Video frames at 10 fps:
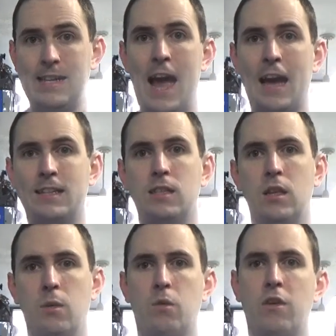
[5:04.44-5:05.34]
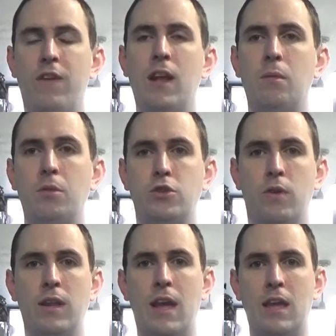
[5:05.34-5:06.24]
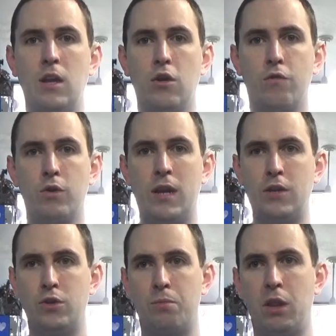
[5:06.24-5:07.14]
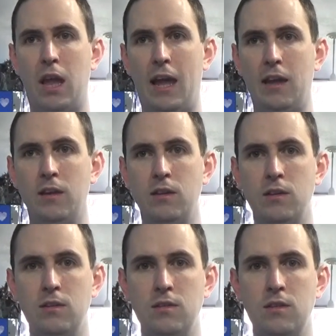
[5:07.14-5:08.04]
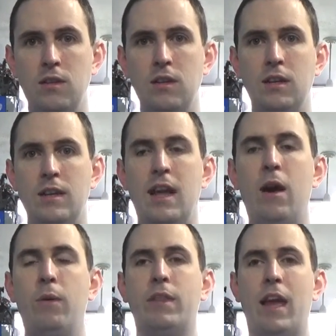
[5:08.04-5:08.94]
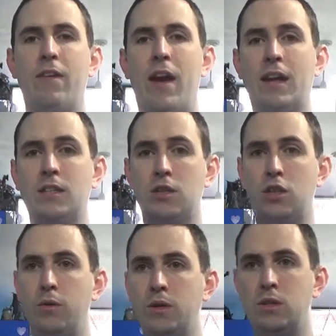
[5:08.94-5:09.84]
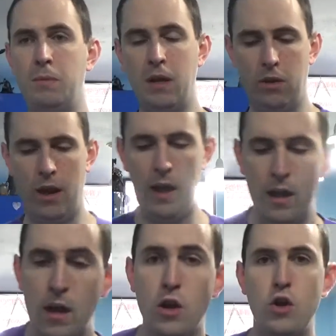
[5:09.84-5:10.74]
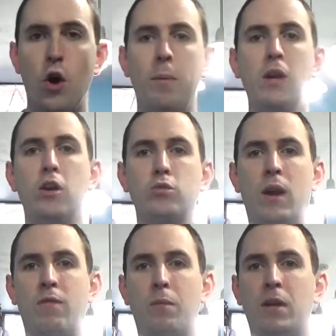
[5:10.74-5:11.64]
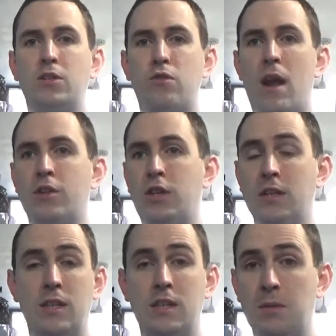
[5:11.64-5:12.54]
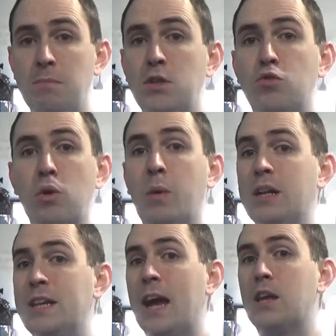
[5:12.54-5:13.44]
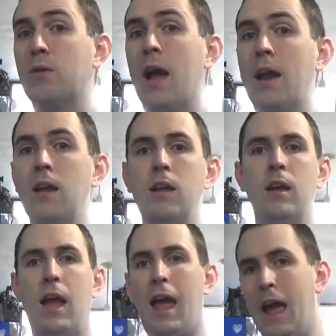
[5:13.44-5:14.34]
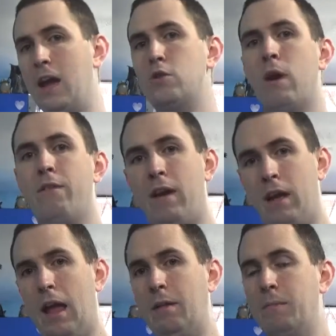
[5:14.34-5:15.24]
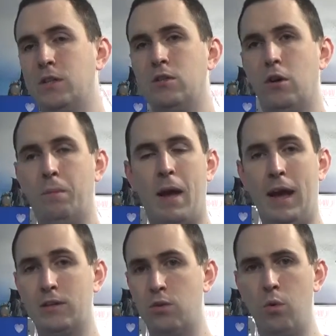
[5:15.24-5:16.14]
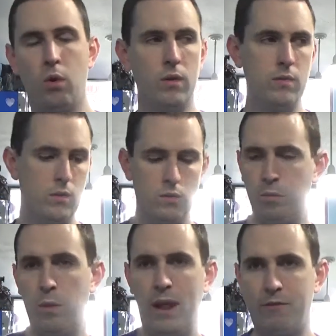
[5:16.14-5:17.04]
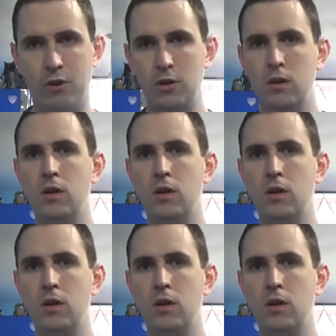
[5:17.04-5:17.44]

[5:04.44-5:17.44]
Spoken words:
decks that were available during that year of rotation play. Now what they have access to is to be, okay, nobody knows what everybody's strategy is. It's a mystery what deck you get, and you have 8 mystery packs, or whatever.